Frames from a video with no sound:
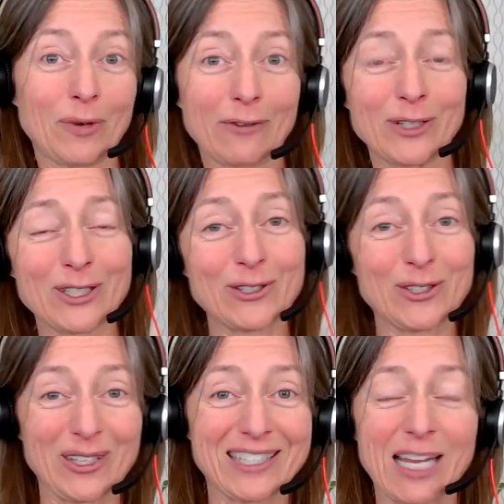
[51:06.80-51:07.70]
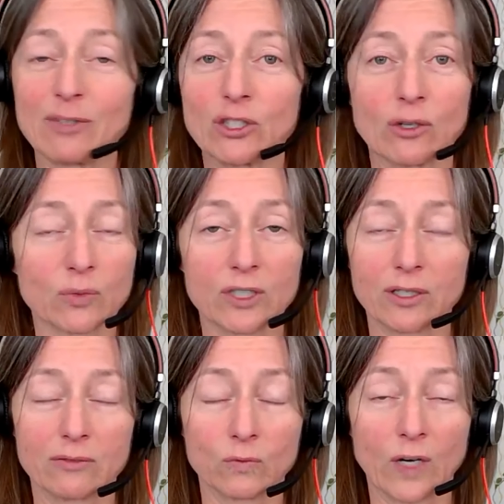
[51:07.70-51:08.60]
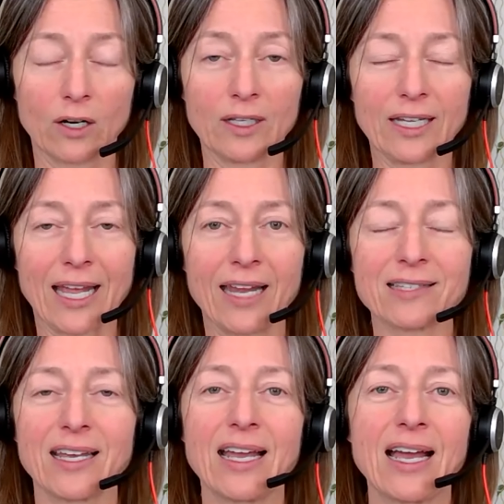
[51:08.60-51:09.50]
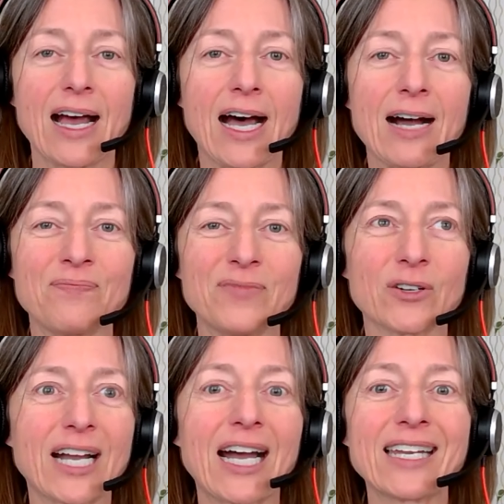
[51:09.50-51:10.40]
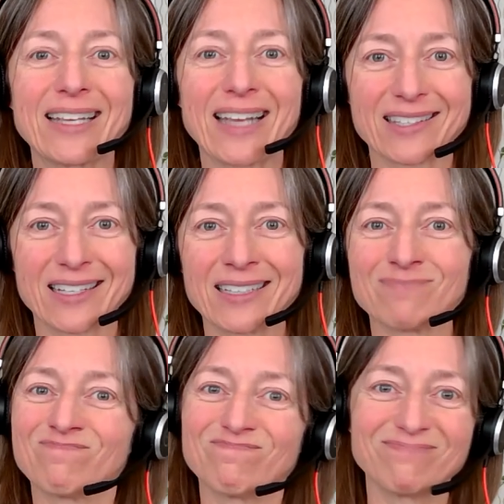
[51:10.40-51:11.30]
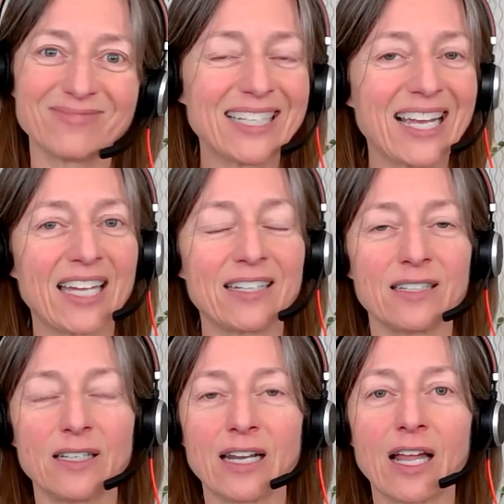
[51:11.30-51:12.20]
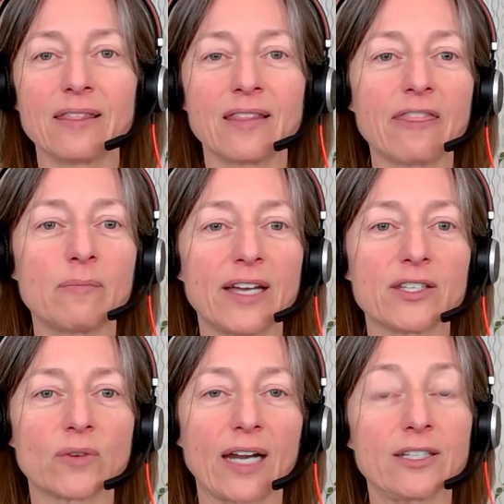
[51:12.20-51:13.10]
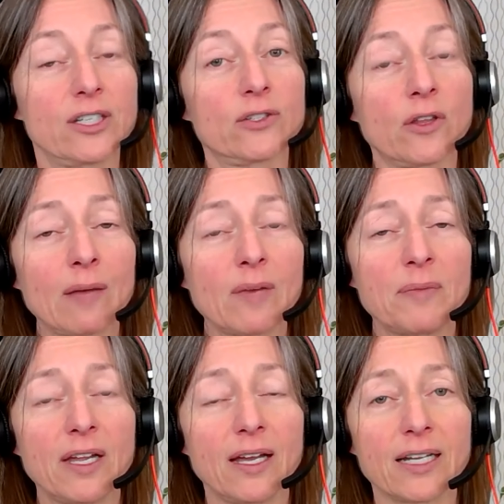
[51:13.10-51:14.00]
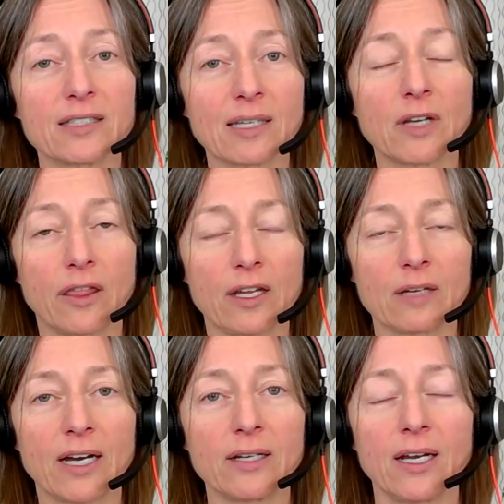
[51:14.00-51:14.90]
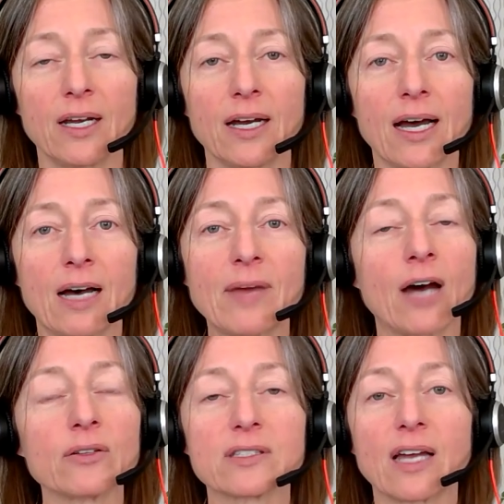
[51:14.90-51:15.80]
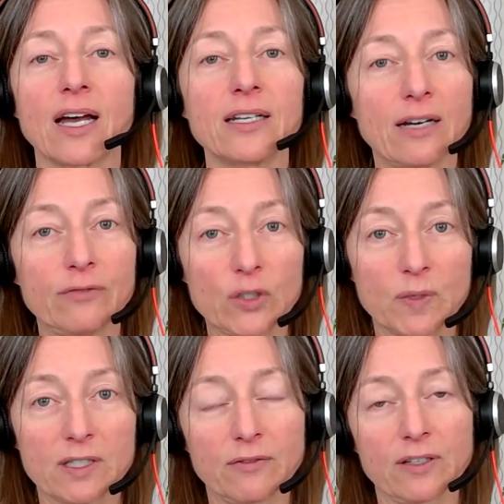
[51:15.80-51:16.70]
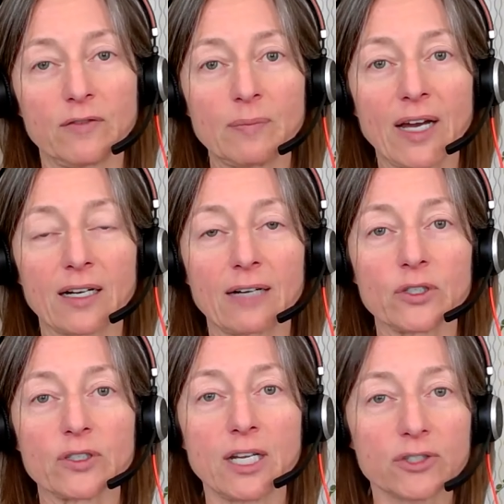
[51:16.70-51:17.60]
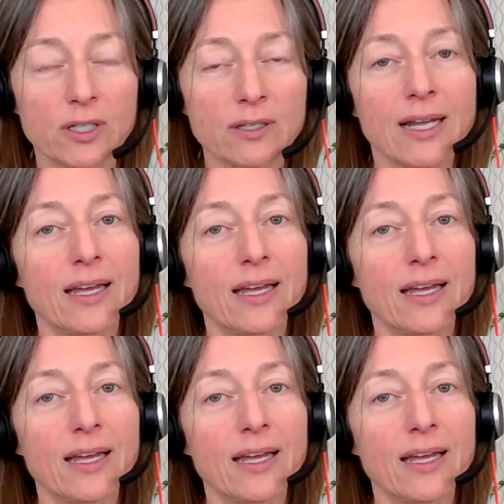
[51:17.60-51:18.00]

preferences are the same as yours, which is rarely the case, um, you're kind of guessing and not, not the best strategy. So that might be, again, something to think about um, outside of the specific feedback conversation.